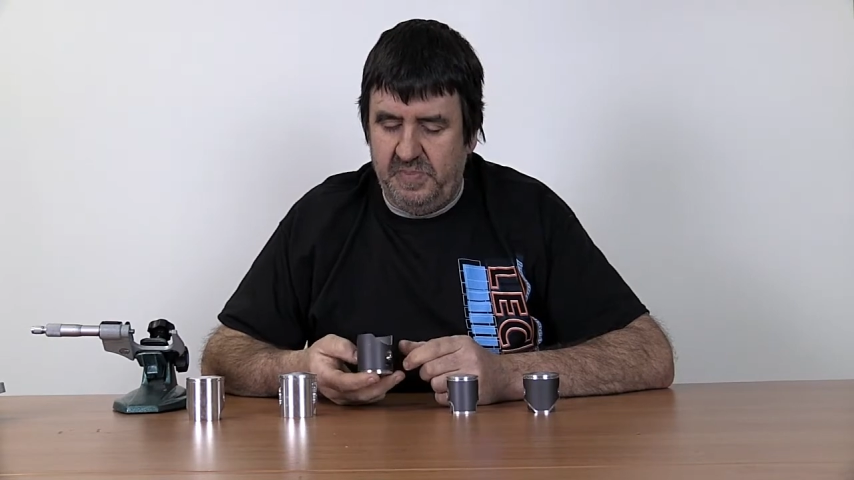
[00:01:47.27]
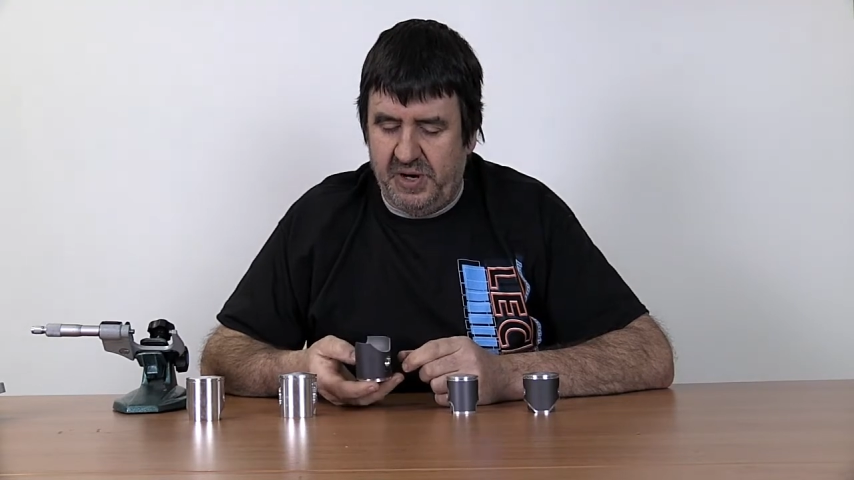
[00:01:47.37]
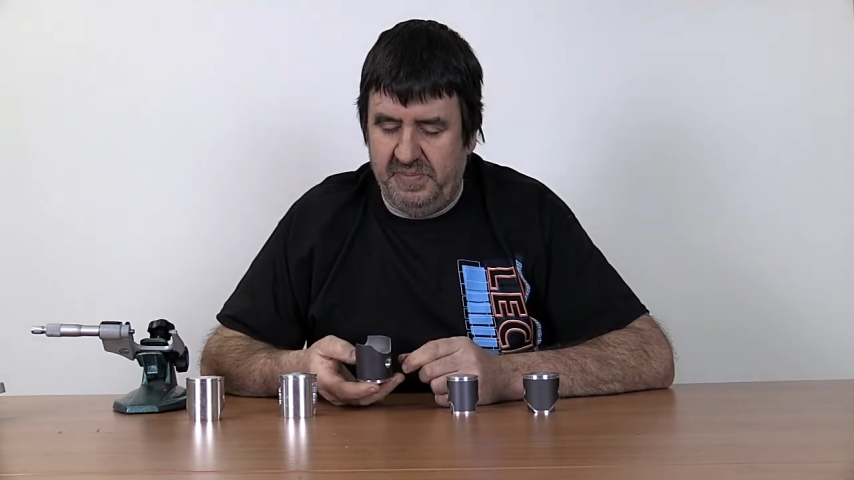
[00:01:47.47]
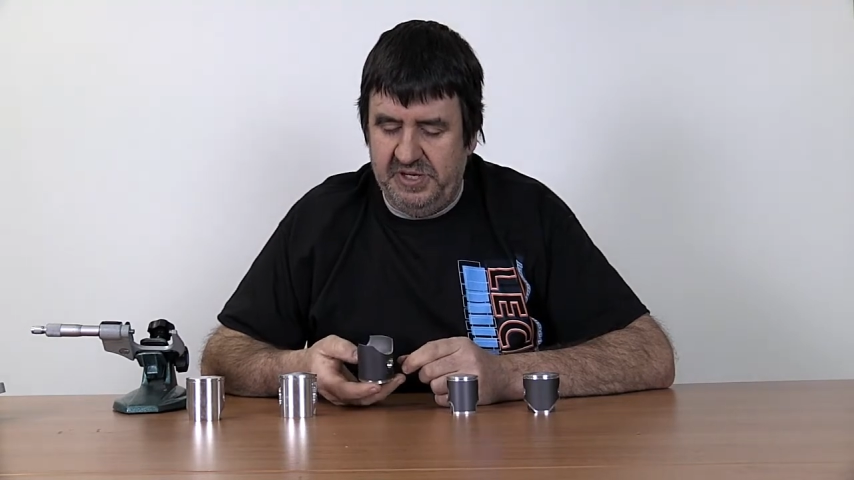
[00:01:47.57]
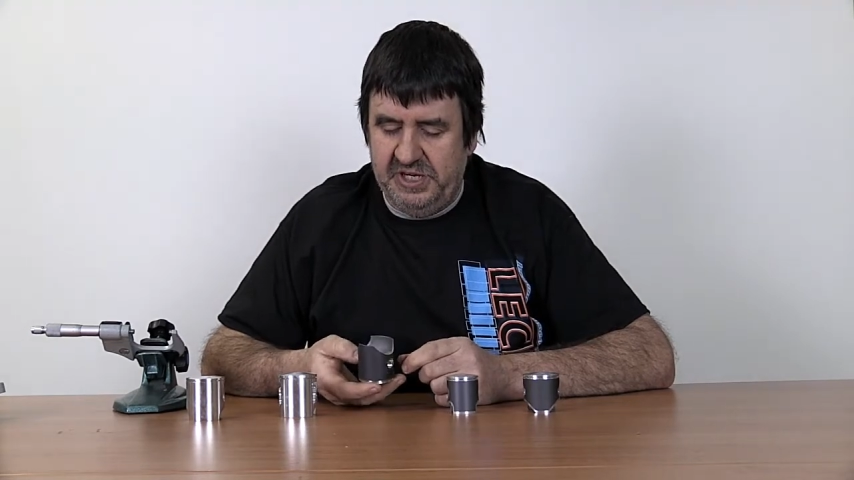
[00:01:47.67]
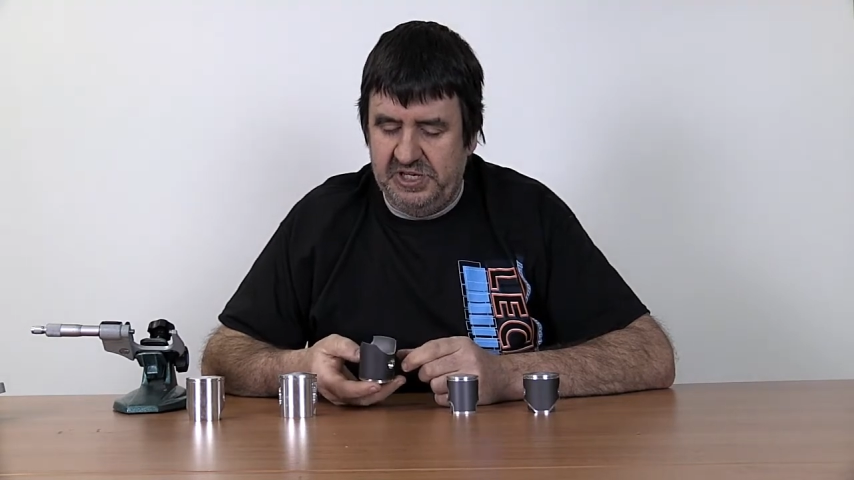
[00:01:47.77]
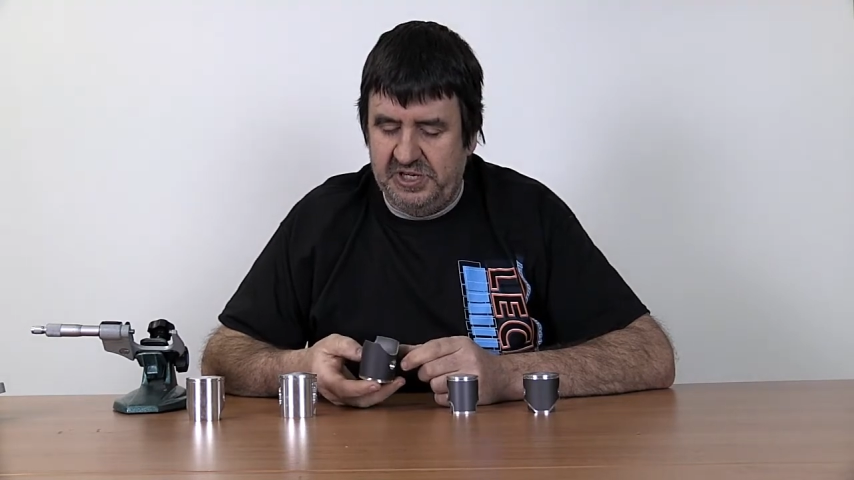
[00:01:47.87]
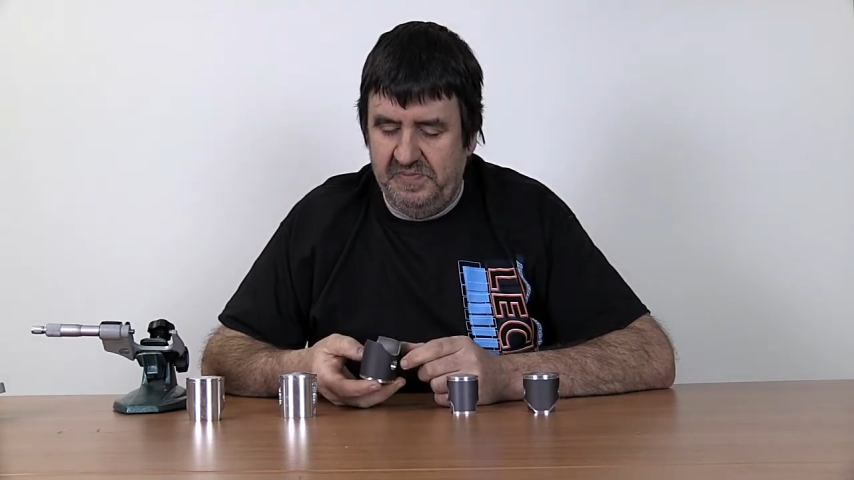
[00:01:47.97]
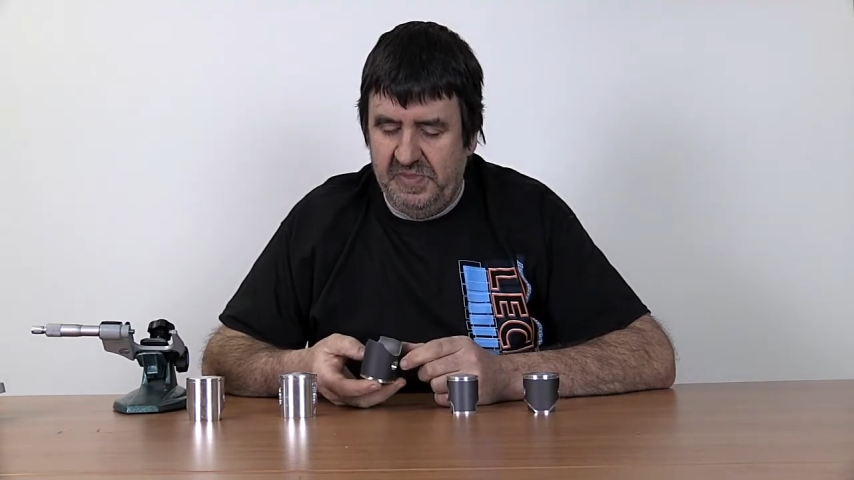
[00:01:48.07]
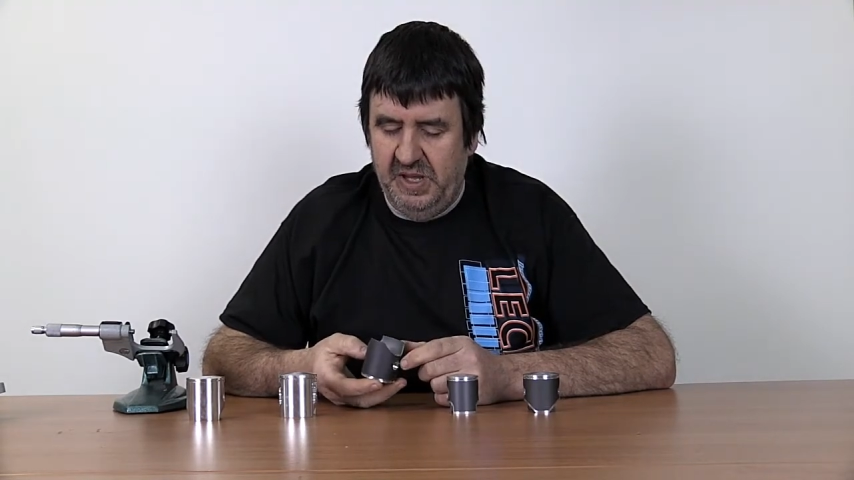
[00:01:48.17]

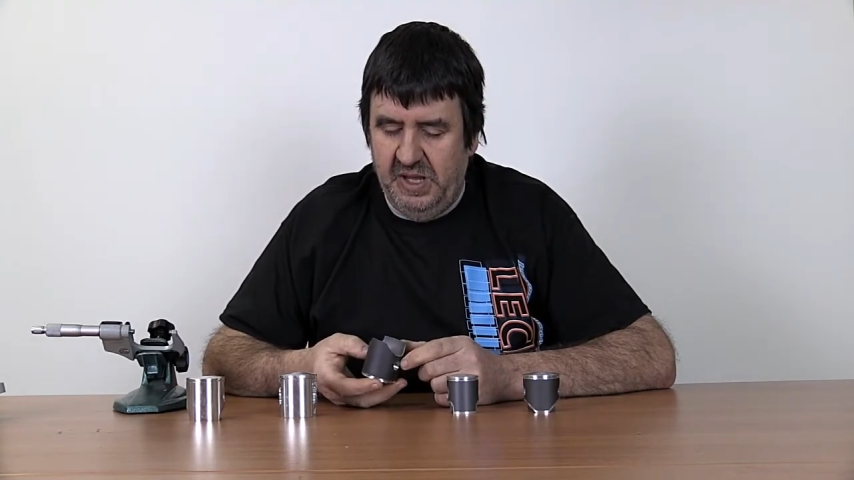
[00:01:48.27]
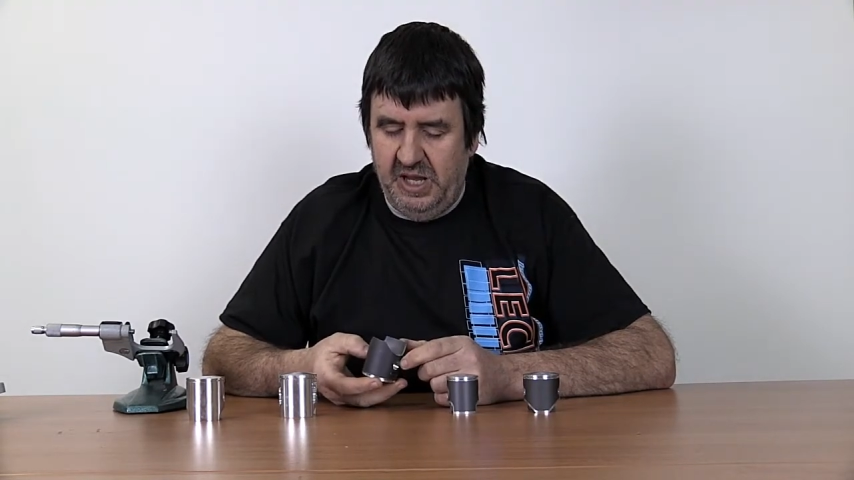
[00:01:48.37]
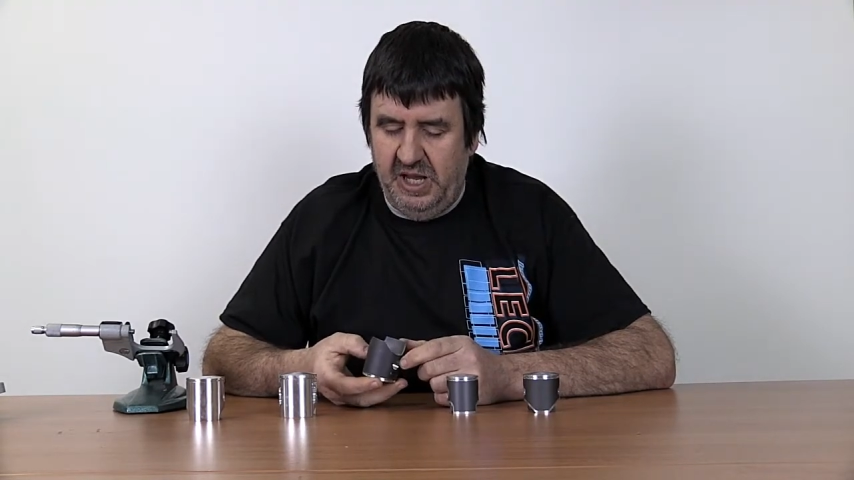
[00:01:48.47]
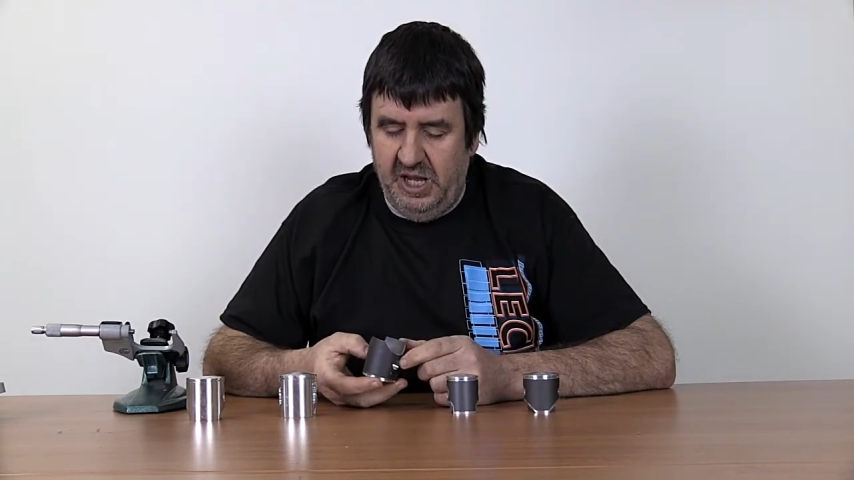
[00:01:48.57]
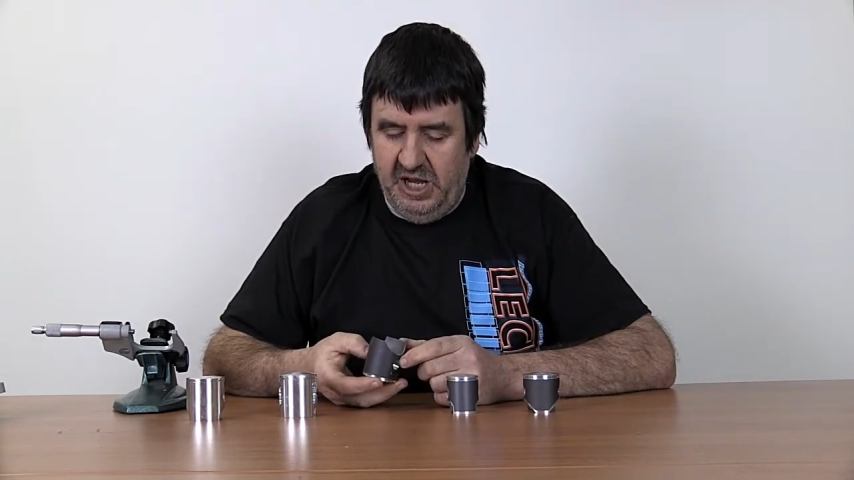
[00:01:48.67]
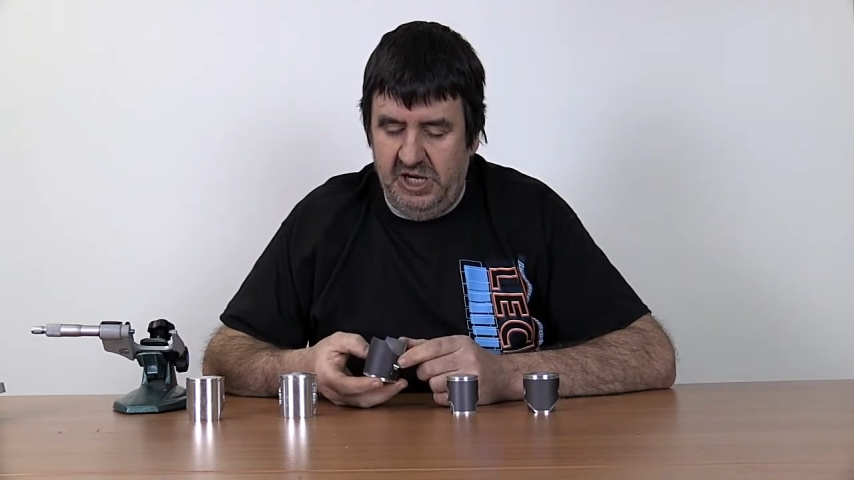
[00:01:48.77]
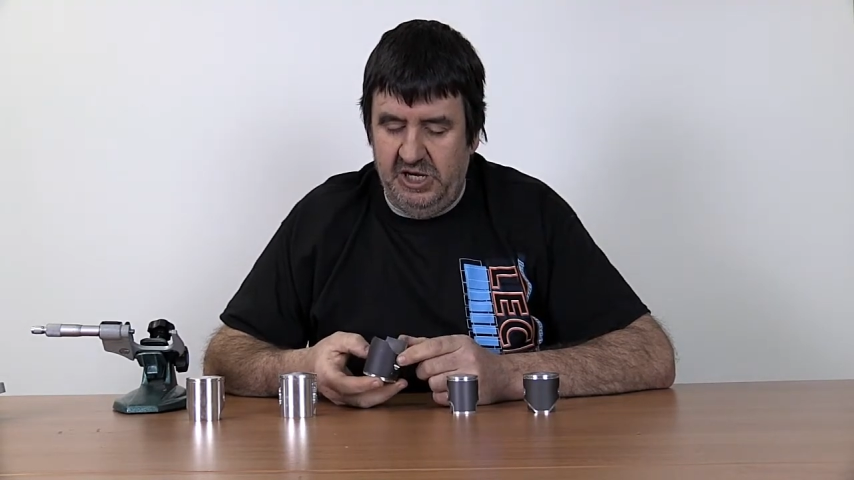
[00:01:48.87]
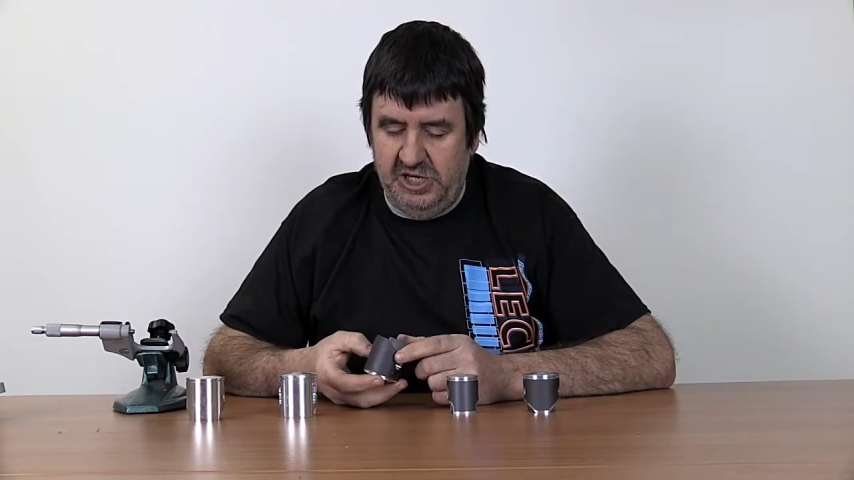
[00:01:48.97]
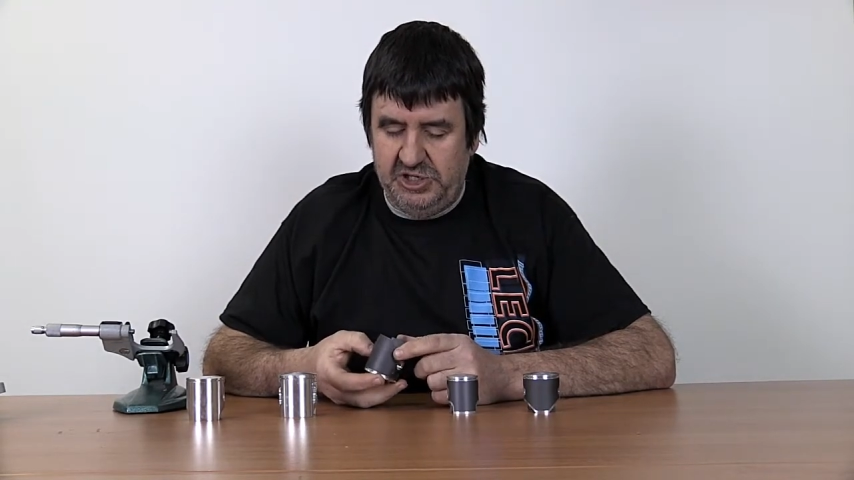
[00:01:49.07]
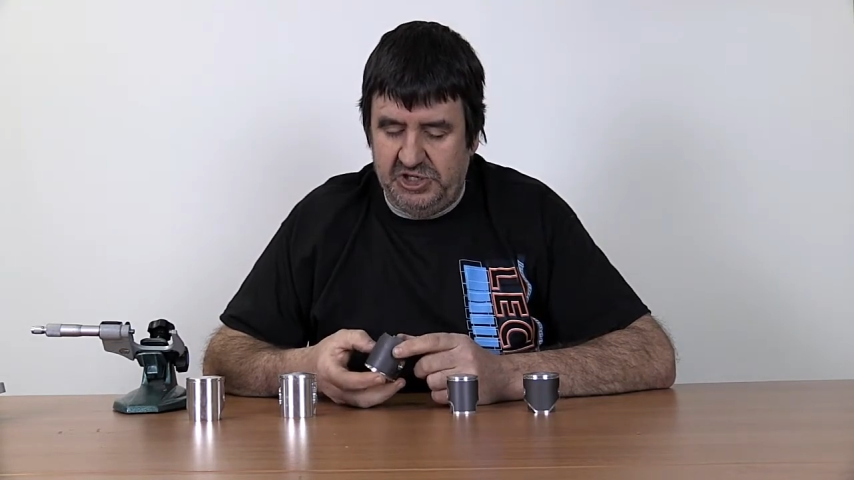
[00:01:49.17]
properties, and